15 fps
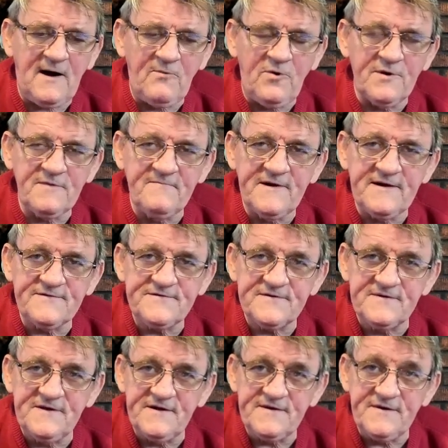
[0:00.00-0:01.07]
I want to
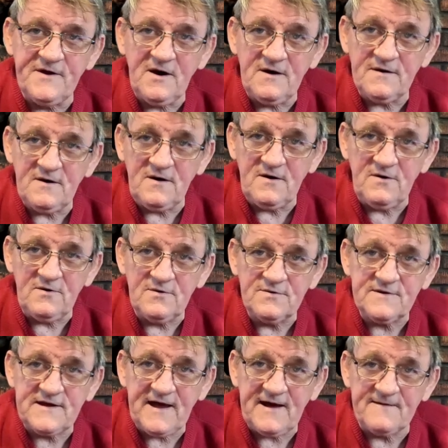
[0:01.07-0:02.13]
mention that not
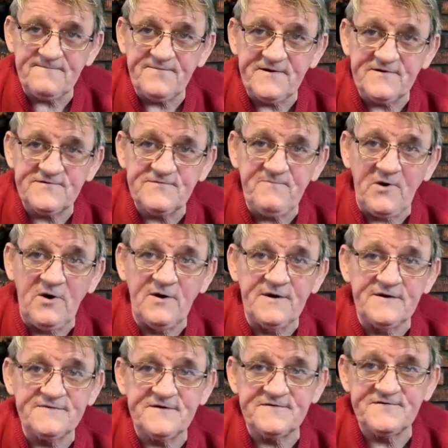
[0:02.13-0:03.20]
all catfish
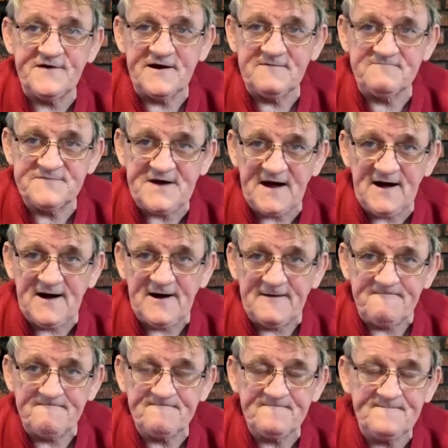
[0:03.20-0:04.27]
spawn at the same
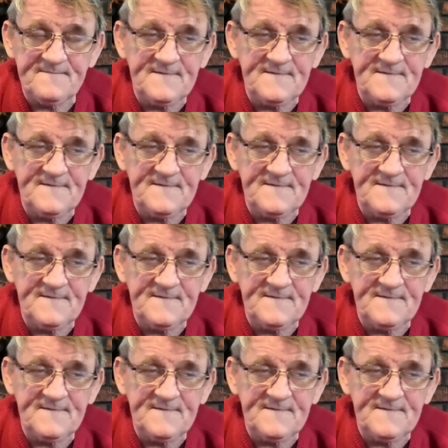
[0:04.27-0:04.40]
time.